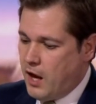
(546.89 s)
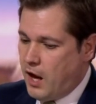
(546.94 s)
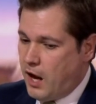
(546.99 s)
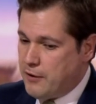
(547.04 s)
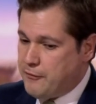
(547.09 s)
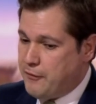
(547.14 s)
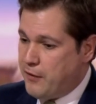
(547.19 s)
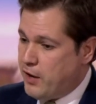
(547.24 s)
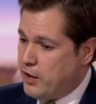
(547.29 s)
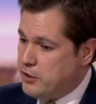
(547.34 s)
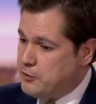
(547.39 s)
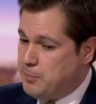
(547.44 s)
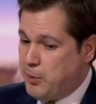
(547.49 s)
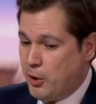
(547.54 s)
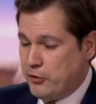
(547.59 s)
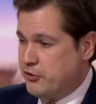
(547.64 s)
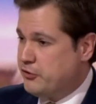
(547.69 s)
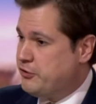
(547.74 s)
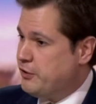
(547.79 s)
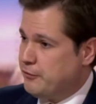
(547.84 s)
I've heard
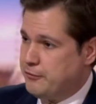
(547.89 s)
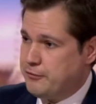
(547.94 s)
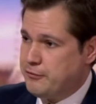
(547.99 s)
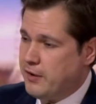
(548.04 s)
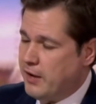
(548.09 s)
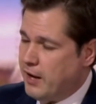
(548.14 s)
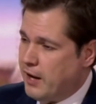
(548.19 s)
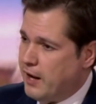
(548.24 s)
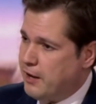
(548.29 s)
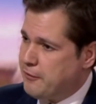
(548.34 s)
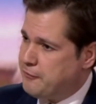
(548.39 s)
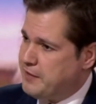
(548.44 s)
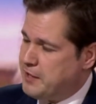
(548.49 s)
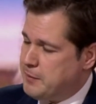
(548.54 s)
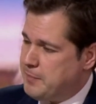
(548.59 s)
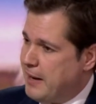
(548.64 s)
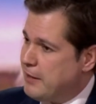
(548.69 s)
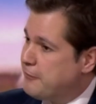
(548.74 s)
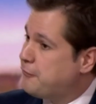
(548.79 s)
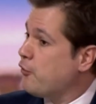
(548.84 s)
positive
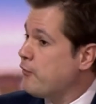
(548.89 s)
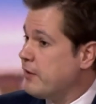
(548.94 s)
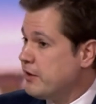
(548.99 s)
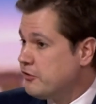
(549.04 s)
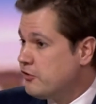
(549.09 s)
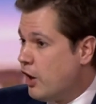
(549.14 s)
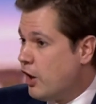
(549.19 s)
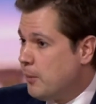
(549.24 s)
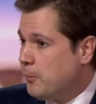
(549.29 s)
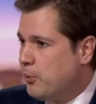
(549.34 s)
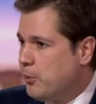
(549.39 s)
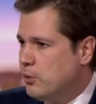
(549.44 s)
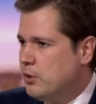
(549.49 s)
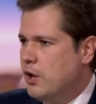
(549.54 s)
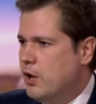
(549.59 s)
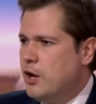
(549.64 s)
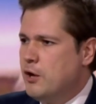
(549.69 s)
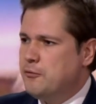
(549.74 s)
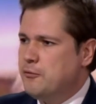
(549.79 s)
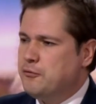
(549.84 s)
feedback, for
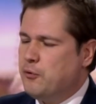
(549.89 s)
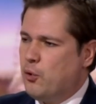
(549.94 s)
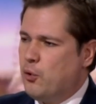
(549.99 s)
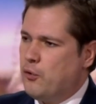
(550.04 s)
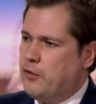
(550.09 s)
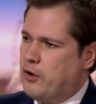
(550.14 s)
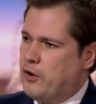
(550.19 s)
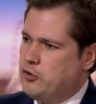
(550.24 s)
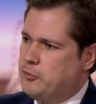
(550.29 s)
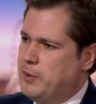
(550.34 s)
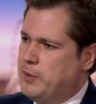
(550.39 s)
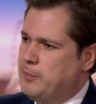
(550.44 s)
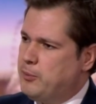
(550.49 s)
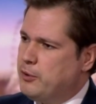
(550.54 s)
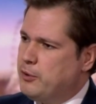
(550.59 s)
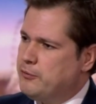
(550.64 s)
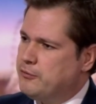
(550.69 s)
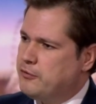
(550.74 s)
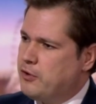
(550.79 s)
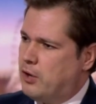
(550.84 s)
example, for those
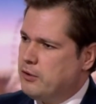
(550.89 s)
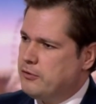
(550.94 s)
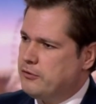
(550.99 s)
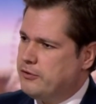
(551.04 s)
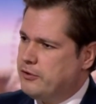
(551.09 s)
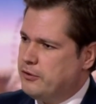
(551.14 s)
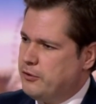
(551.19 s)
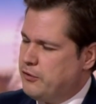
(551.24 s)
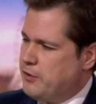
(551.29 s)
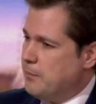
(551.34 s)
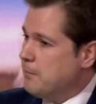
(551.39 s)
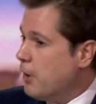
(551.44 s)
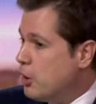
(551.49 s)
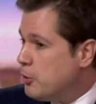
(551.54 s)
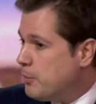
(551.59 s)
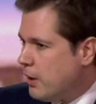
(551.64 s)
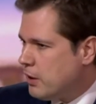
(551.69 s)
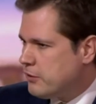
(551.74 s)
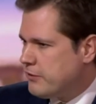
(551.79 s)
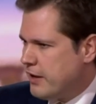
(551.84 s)
people who've gone to the
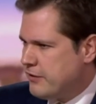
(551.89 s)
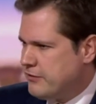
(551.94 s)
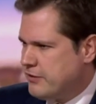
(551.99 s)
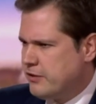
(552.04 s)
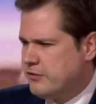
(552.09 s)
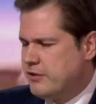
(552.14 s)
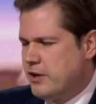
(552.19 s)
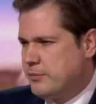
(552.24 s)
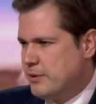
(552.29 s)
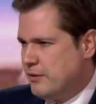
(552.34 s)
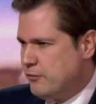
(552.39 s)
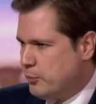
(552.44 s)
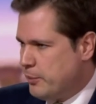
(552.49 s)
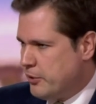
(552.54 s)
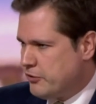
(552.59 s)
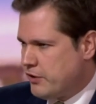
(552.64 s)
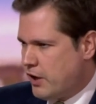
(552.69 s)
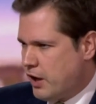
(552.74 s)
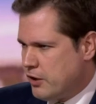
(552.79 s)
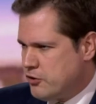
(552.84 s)
mobile testing sites. We have
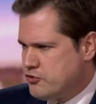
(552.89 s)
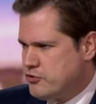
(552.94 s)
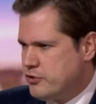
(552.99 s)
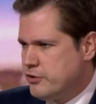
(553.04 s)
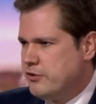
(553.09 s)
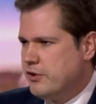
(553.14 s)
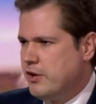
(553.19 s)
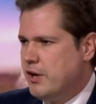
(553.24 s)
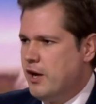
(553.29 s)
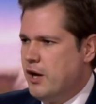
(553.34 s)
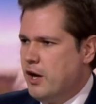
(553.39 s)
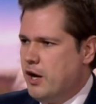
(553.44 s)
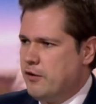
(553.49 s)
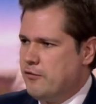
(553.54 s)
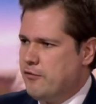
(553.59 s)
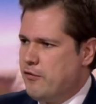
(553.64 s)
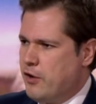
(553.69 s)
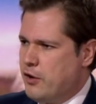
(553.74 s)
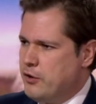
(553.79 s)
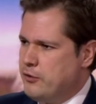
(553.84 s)
almost 100
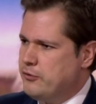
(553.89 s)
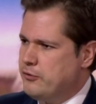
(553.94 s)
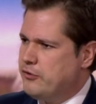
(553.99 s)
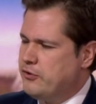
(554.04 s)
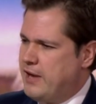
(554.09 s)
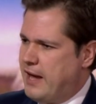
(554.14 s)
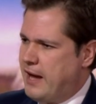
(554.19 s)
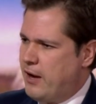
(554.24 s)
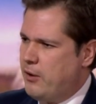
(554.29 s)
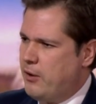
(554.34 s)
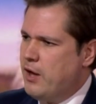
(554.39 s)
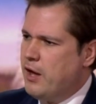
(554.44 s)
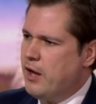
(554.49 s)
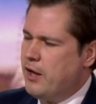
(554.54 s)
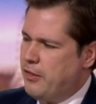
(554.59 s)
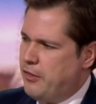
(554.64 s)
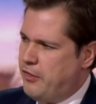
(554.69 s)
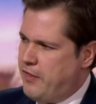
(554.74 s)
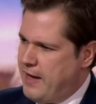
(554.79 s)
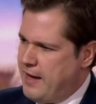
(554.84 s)
of those now.
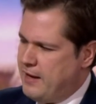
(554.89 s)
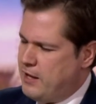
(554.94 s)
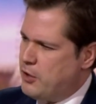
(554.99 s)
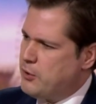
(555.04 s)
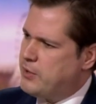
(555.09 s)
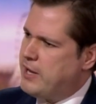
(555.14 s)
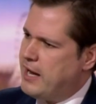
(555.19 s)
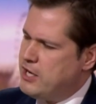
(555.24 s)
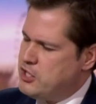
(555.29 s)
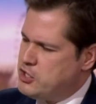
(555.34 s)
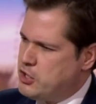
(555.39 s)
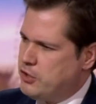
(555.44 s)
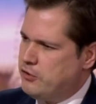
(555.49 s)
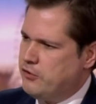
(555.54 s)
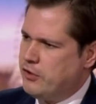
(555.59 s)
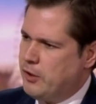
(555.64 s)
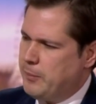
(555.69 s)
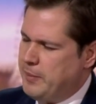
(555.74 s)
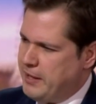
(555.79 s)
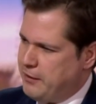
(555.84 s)
Their
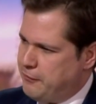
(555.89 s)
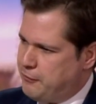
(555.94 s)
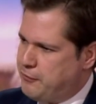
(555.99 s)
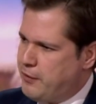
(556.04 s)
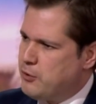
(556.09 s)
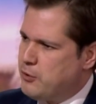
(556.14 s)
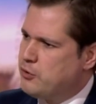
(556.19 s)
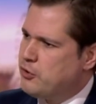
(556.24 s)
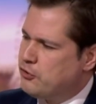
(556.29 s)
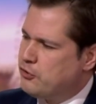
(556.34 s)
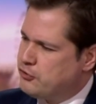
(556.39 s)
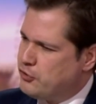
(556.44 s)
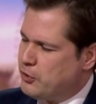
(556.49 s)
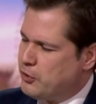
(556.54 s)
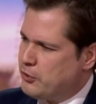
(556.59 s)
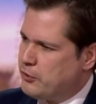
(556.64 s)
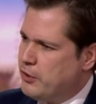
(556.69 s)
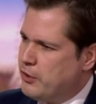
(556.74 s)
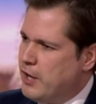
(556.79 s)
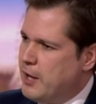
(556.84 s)
locations are being focused
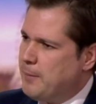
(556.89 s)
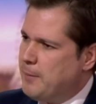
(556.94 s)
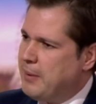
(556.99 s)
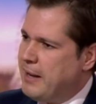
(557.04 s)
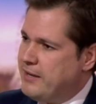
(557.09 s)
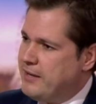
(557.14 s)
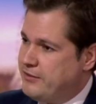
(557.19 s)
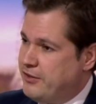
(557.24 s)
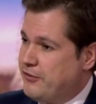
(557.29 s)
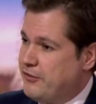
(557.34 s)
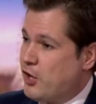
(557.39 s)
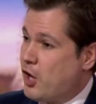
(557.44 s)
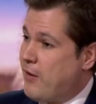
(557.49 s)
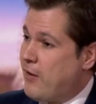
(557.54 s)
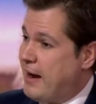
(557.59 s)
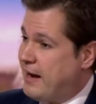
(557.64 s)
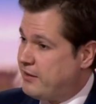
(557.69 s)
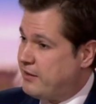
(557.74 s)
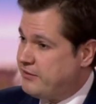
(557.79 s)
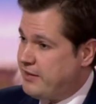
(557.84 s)
on places that are
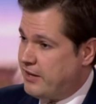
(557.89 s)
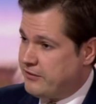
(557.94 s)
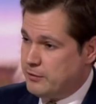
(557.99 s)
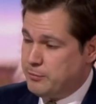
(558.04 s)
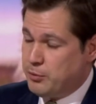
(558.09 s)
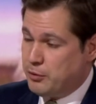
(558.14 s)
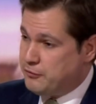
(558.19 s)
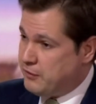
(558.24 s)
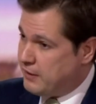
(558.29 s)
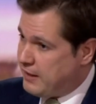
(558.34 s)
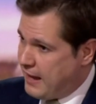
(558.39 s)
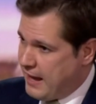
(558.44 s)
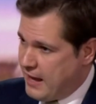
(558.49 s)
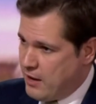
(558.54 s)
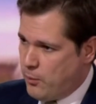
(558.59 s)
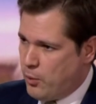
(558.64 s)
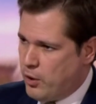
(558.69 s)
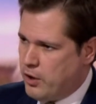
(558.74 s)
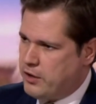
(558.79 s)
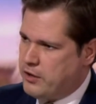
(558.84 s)
accessible for
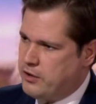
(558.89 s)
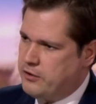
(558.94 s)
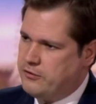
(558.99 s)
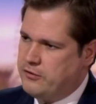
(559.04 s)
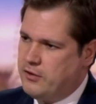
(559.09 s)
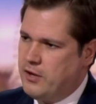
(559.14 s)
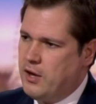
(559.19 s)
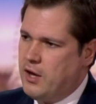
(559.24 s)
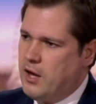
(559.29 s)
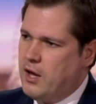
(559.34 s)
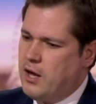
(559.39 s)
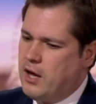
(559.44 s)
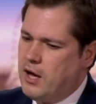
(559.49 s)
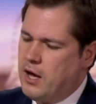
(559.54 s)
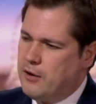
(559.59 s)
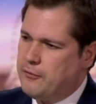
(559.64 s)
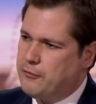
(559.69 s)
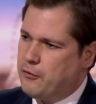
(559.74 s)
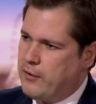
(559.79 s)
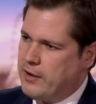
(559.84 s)
care workers,
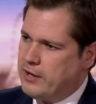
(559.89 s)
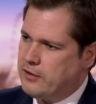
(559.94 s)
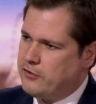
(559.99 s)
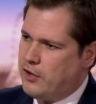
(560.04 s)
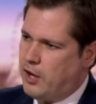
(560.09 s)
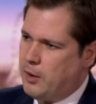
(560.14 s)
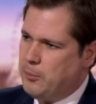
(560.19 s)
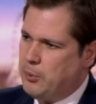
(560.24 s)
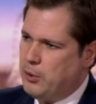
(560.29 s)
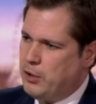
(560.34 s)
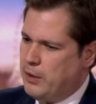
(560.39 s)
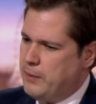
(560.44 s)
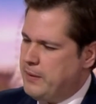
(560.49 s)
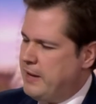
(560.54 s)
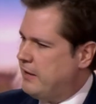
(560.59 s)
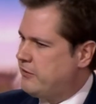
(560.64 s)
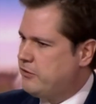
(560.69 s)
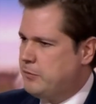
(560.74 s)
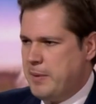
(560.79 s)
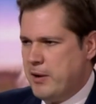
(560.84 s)
for example, and the
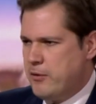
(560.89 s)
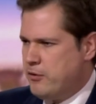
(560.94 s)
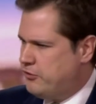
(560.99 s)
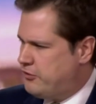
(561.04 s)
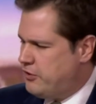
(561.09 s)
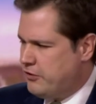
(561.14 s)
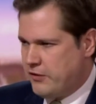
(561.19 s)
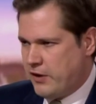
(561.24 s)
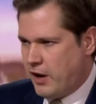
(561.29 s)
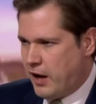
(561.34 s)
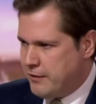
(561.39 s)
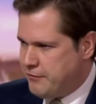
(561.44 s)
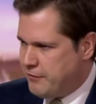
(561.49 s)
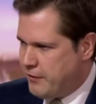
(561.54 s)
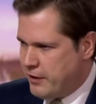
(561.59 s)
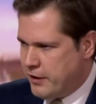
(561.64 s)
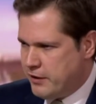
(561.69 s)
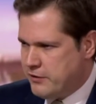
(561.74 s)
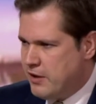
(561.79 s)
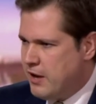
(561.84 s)
experiences that I've
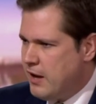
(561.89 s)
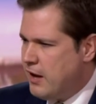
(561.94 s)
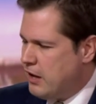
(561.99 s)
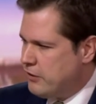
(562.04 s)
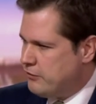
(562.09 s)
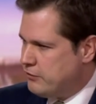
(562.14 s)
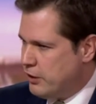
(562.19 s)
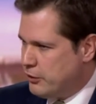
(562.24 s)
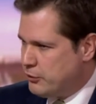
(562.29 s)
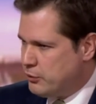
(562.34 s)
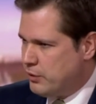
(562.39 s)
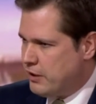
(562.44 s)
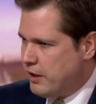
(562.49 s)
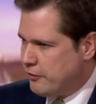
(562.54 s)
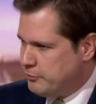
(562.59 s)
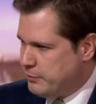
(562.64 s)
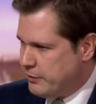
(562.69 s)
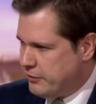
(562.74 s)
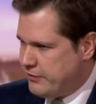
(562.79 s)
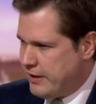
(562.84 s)
heard as local
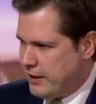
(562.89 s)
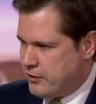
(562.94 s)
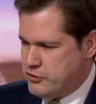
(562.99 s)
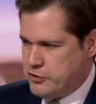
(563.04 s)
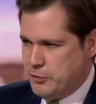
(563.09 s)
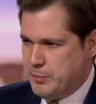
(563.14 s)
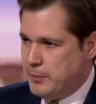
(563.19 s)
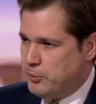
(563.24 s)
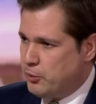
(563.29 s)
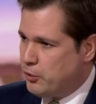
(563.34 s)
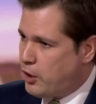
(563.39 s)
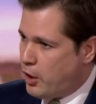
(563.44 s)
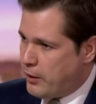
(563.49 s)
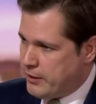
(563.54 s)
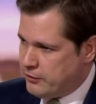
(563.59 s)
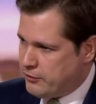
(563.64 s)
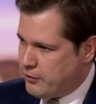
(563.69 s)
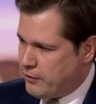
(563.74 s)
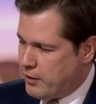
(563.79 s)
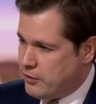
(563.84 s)
government secretary, people
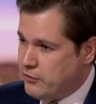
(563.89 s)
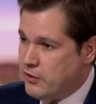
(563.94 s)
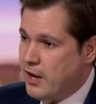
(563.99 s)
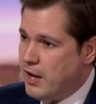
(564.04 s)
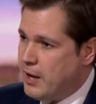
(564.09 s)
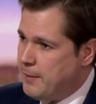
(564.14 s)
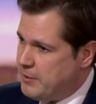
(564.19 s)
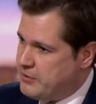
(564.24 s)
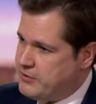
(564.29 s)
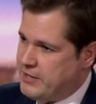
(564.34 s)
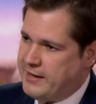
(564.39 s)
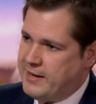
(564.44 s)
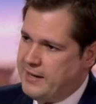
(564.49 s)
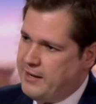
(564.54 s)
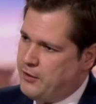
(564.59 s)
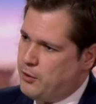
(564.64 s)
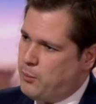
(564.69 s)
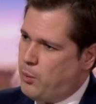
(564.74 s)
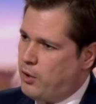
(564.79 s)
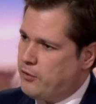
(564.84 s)
going to those,
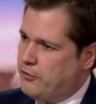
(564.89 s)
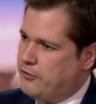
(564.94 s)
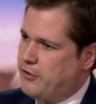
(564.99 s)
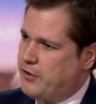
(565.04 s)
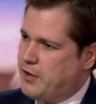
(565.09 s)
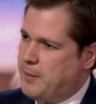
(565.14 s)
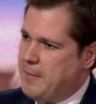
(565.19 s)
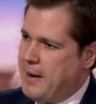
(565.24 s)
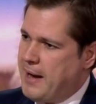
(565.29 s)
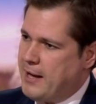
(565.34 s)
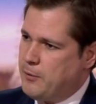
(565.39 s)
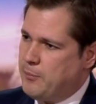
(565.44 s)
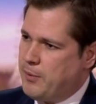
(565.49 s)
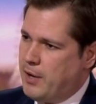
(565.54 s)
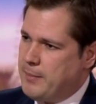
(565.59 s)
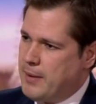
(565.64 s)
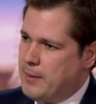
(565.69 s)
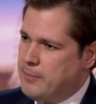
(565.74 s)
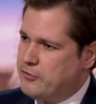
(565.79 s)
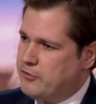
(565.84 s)
particularly the ones that are manned by
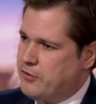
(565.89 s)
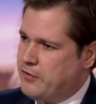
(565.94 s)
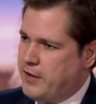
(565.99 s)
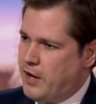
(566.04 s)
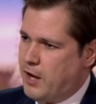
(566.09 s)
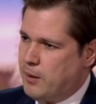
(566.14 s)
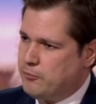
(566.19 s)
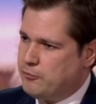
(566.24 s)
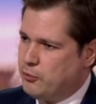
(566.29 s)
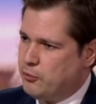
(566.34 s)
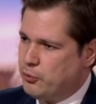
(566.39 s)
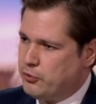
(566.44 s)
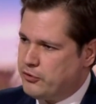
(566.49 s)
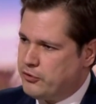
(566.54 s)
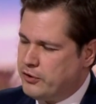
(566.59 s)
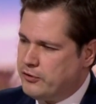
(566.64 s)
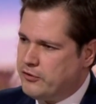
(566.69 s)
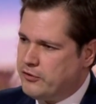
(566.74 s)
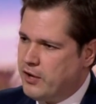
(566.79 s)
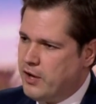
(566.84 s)
members of the armed
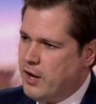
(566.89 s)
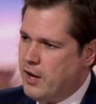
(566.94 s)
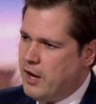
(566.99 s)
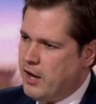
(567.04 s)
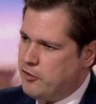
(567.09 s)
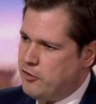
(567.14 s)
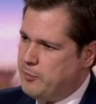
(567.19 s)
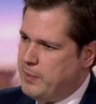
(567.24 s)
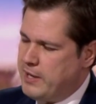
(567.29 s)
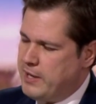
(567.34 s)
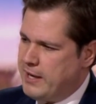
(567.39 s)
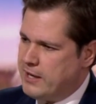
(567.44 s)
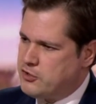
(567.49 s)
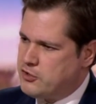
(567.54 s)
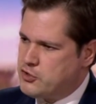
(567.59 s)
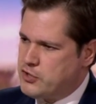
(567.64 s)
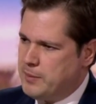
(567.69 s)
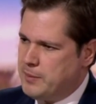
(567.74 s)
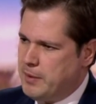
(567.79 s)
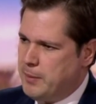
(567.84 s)
forces, have been
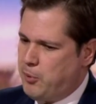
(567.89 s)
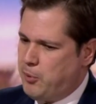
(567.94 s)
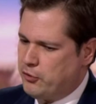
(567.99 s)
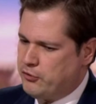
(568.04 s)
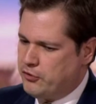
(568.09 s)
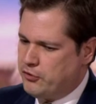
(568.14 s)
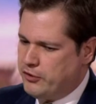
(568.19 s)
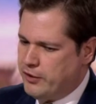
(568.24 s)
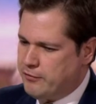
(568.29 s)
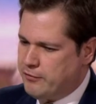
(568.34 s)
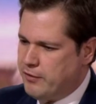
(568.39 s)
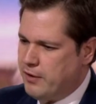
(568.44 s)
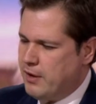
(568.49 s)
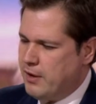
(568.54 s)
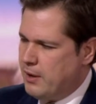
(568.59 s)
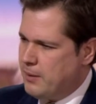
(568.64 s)
extremely positive.